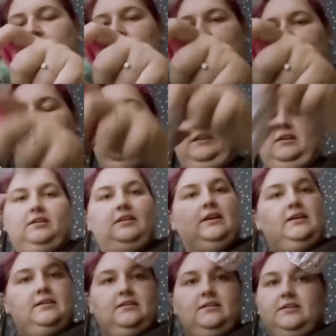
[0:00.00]
And then you can like
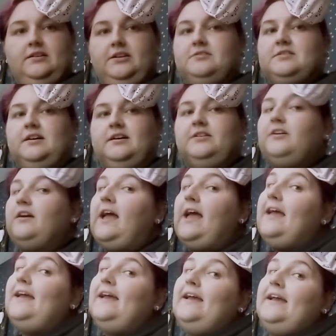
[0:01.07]
use it on your
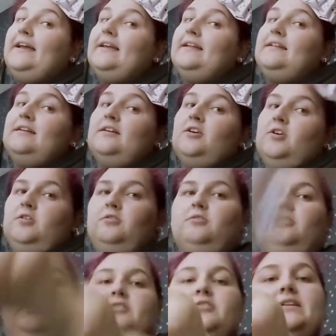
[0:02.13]
head or
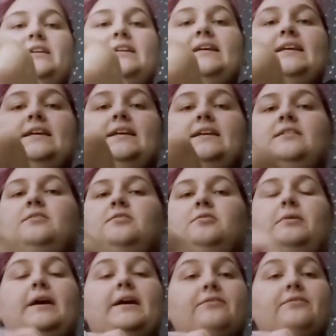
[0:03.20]
on your knee or
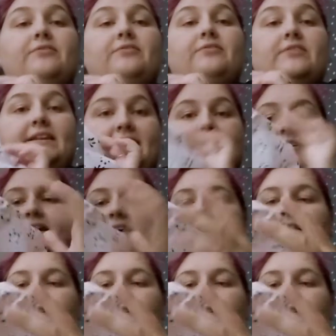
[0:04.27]
wherever you need it. And